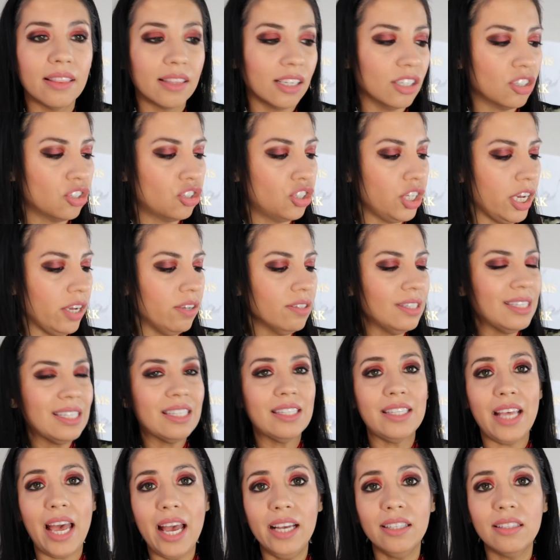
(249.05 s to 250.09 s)
The gel
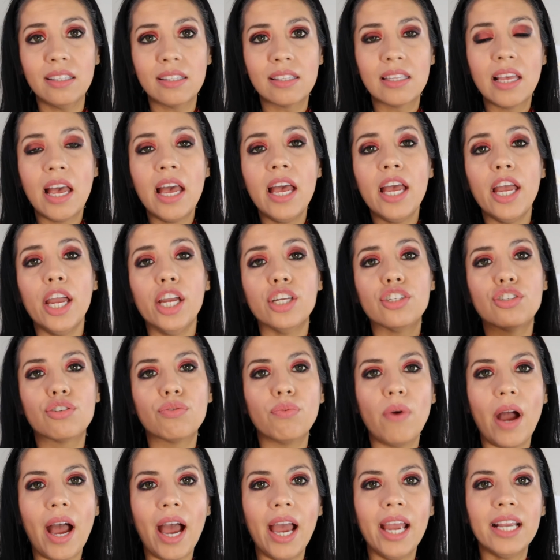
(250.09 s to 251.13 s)
sets, it
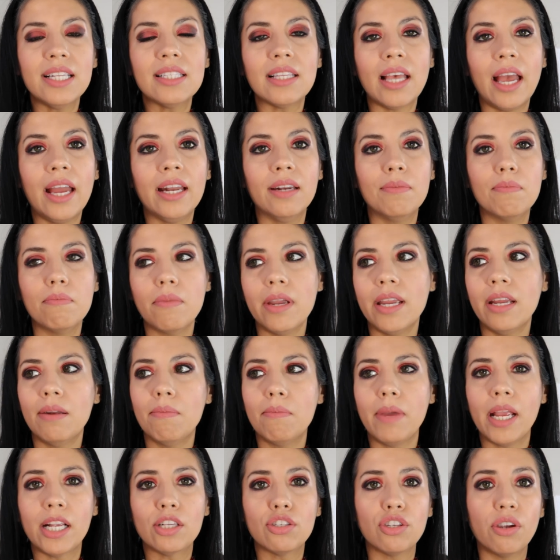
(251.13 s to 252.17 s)
dries, and it
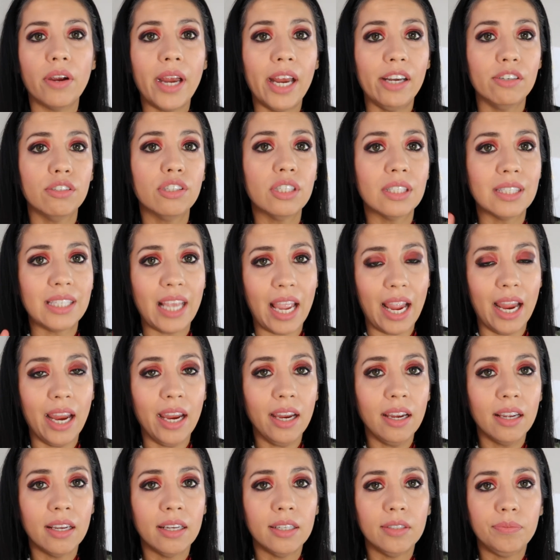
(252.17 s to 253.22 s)
makes your hair
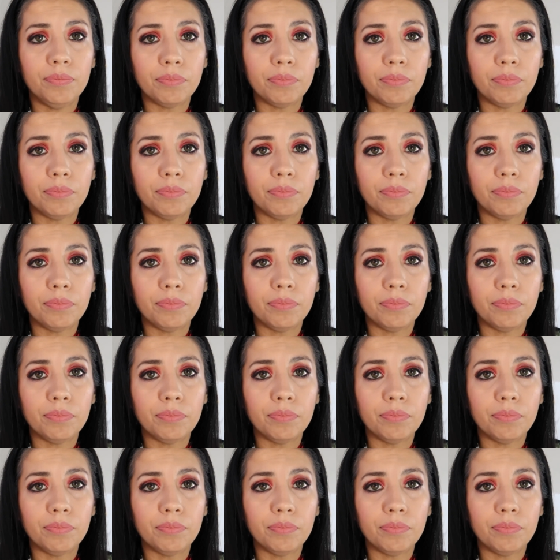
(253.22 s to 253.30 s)
stay